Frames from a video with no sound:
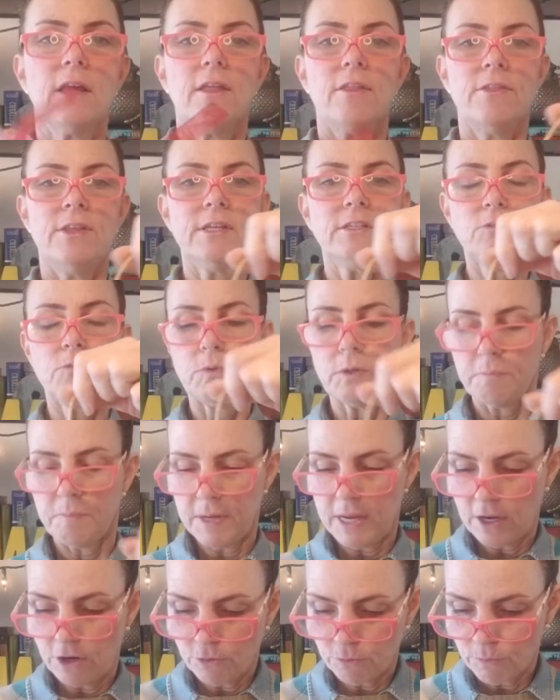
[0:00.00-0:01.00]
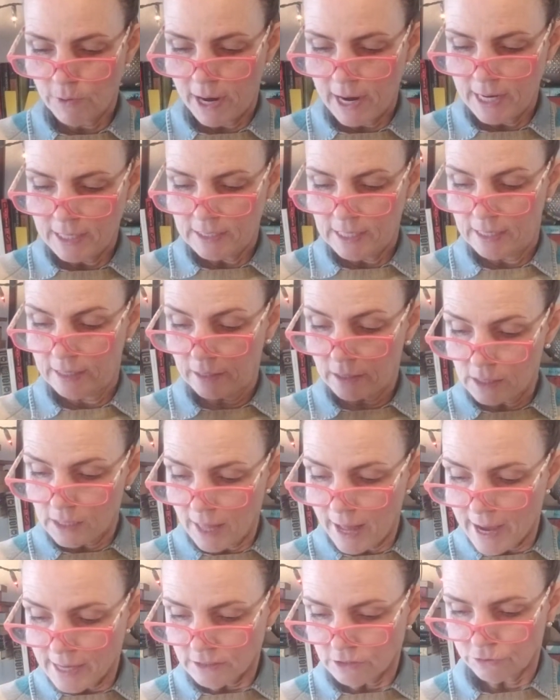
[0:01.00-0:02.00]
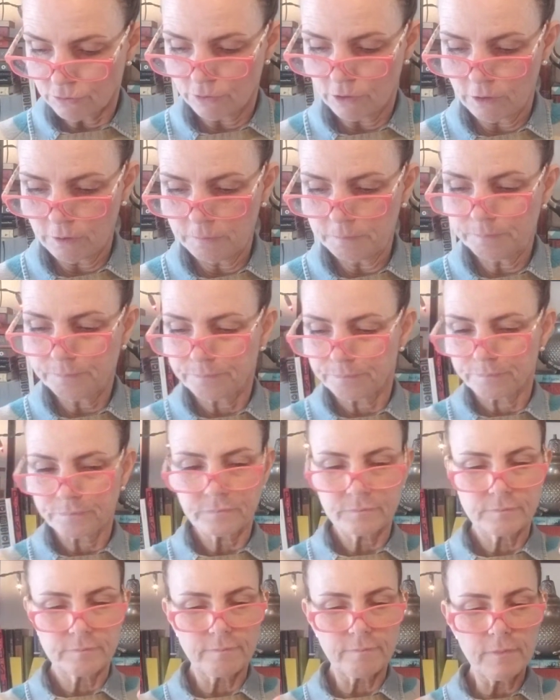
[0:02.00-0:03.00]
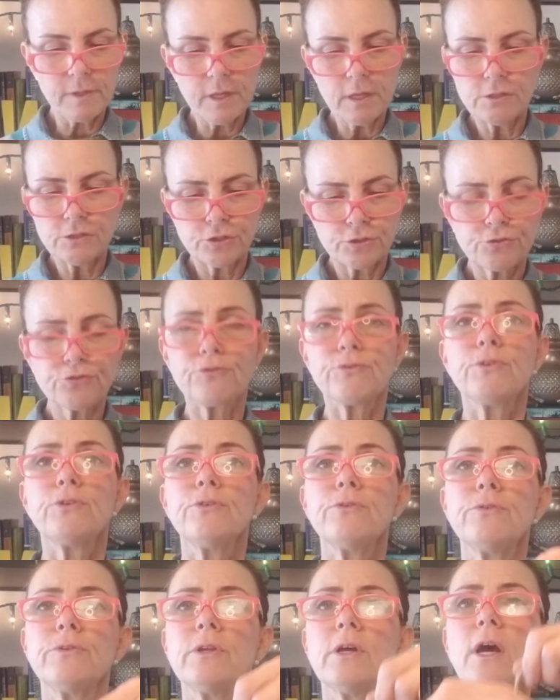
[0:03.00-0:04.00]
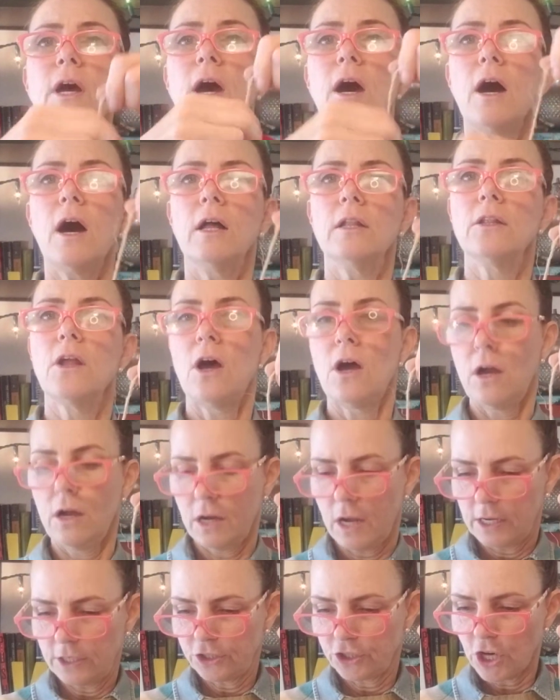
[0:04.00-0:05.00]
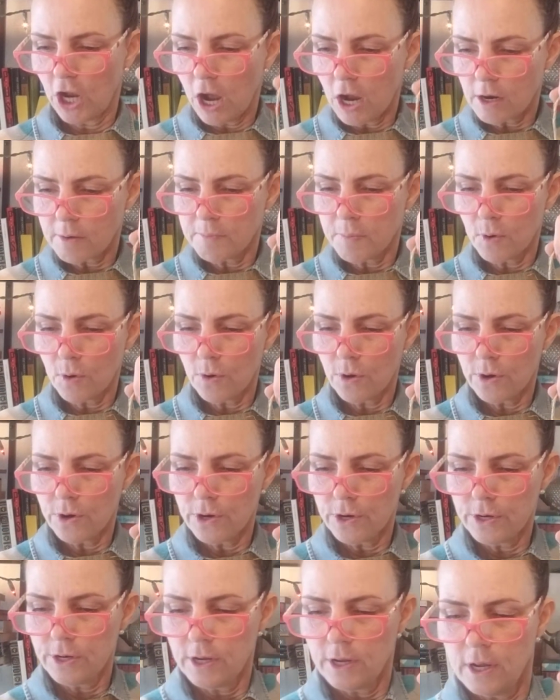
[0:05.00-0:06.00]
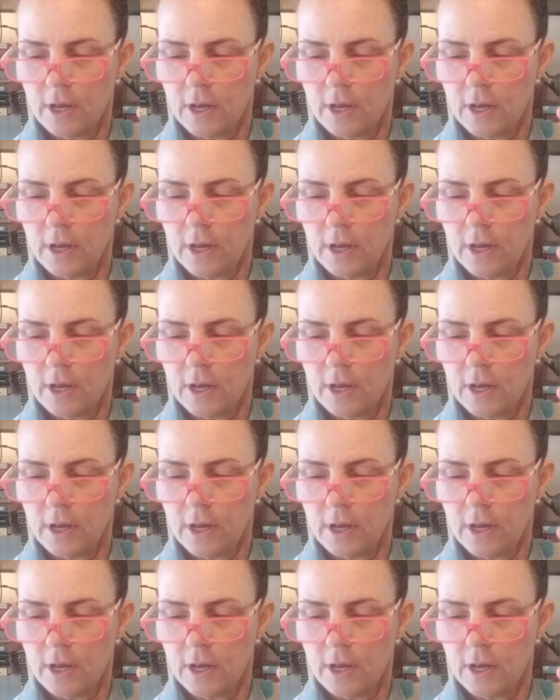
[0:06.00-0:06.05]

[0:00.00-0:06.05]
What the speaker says: this would be great in a classroom, strewn along a chalkboard